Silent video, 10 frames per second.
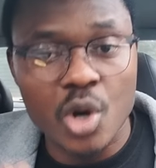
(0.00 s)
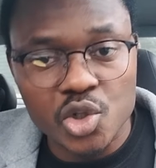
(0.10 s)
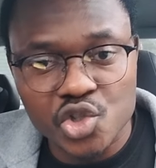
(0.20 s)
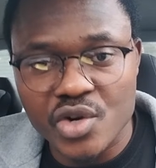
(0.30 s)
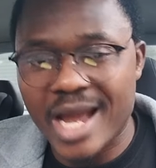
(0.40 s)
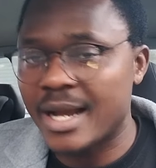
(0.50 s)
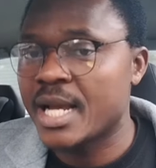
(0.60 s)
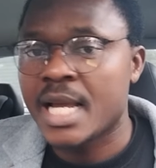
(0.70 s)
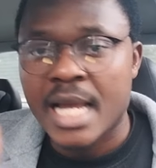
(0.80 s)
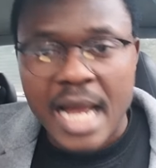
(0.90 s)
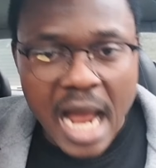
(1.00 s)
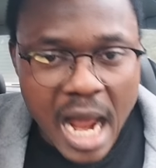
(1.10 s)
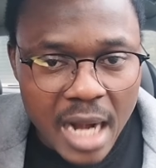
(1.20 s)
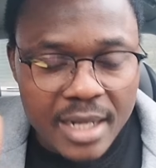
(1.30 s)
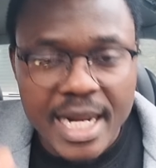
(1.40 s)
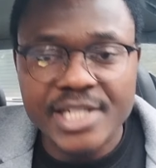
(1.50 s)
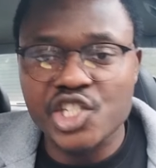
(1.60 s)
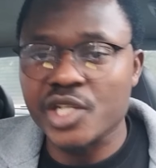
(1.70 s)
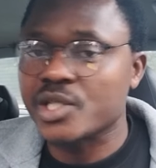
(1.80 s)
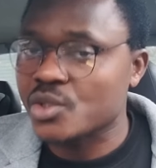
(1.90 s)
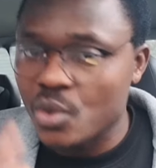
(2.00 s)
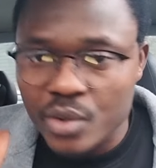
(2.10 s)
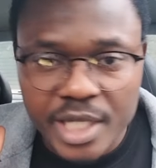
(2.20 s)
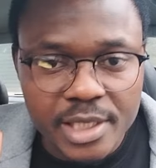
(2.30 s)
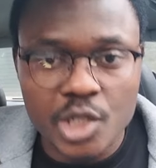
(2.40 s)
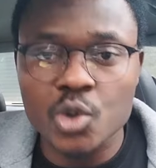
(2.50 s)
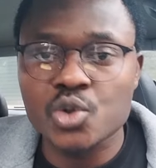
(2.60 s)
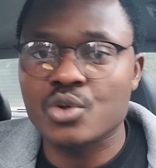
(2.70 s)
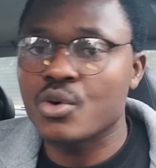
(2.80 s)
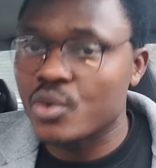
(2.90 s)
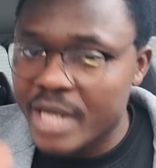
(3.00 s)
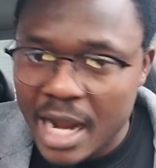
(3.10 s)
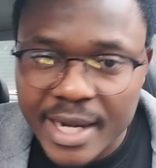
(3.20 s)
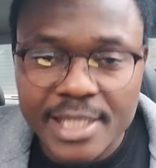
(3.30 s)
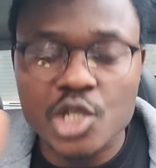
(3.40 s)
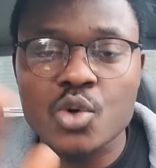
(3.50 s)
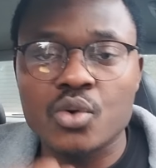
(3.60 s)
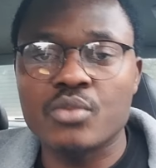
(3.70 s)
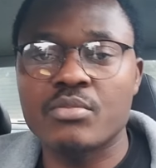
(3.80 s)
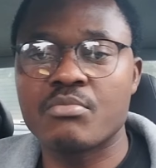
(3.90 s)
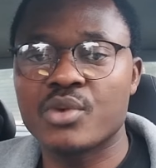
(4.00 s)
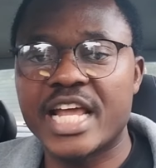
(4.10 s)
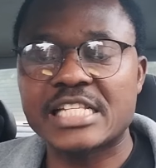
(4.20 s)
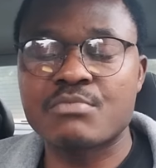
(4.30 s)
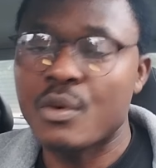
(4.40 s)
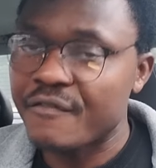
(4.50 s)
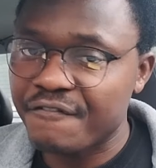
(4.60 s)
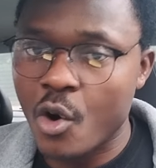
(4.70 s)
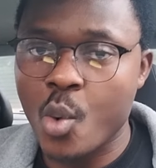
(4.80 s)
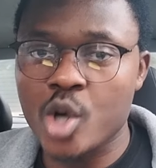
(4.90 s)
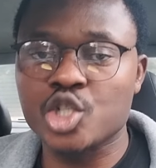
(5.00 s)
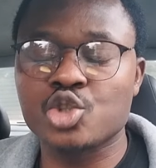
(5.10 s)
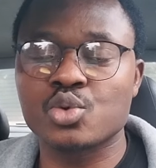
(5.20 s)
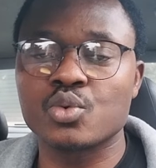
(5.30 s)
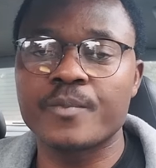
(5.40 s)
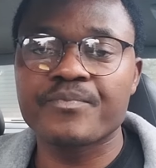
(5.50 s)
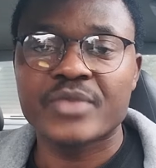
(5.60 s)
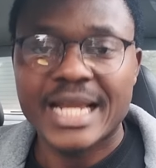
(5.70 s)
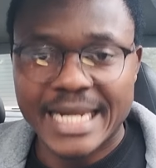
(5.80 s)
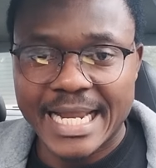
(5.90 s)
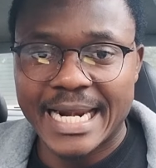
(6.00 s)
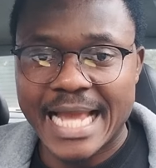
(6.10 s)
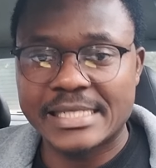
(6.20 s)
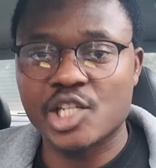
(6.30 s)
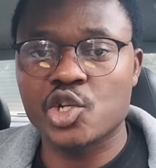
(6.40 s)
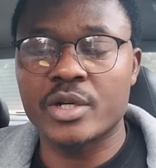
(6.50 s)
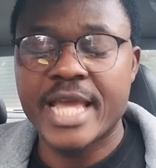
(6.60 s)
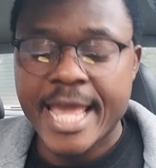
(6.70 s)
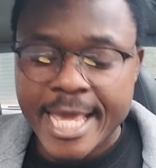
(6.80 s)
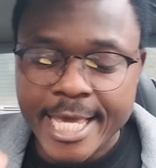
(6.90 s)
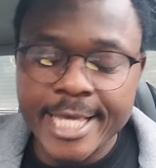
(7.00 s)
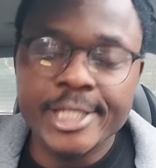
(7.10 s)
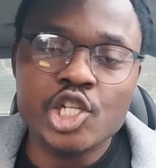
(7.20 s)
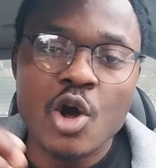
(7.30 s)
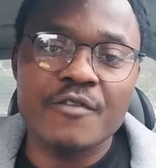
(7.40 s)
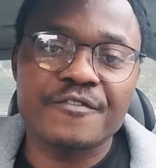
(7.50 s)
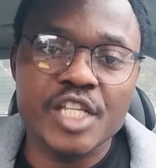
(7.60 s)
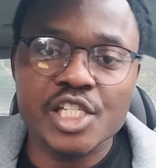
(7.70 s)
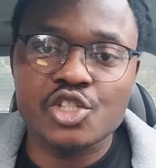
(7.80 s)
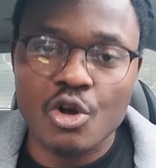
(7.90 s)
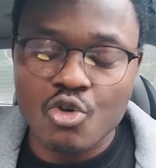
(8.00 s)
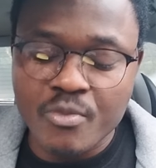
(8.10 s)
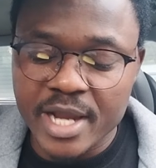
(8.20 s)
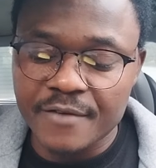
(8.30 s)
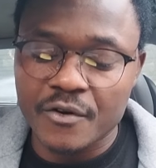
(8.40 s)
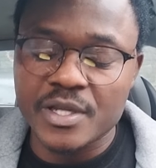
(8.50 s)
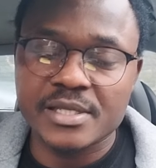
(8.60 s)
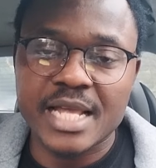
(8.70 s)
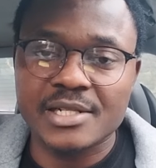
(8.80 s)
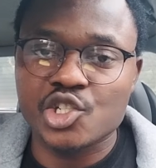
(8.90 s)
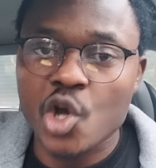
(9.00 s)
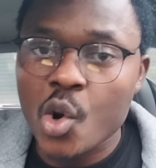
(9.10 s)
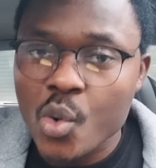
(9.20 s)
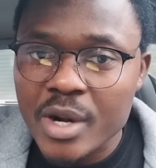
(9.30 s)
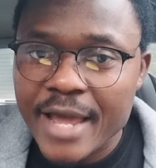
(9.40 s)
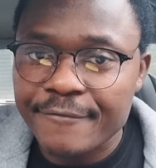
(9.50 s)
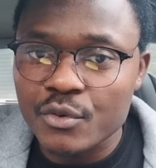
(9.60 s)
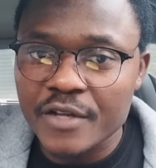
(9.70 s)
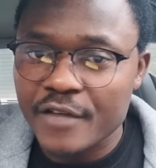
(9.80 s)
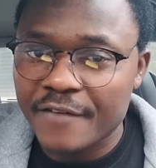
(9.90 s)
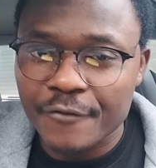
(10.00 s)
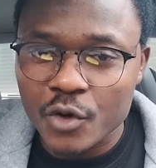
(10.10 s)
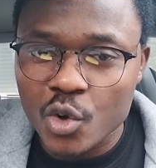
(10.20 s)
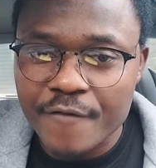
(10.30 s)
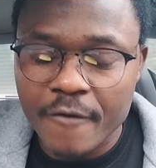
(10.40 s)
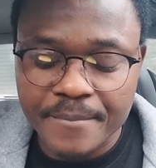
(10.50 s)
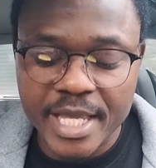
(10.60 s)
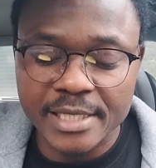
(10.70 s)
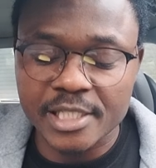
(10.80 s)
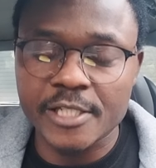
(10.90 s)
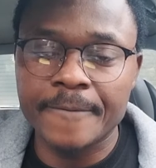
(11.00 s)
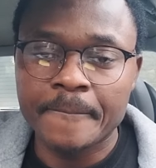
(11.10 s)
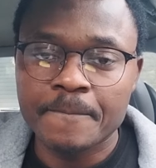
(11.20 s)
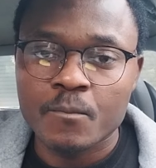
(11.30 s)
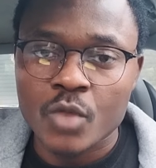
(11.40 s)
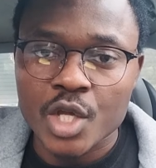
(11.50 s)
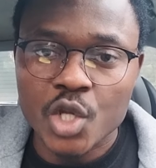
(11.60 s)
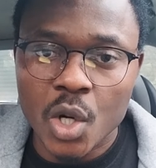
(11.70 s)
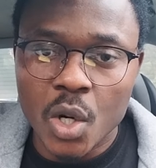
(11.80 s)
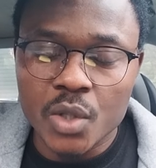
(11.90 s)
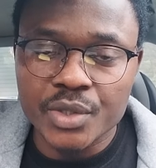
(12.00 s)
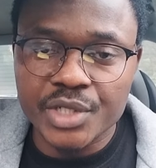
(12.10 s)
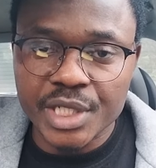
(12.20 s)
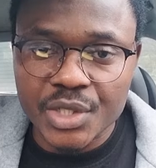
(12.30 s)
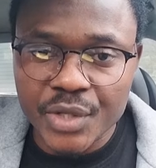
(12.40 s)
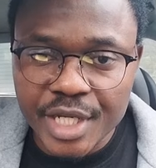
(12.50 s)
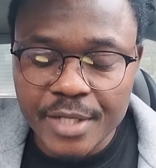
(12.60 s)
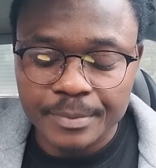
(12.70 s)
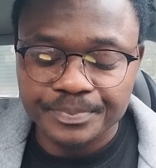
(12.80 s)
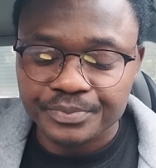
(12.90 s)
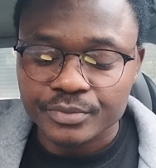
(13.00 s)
Austria are legit, so it's good to go. Now let's move forward to legalization. Each of these documents, for instance, your O level, if you are going for BSc, your degree,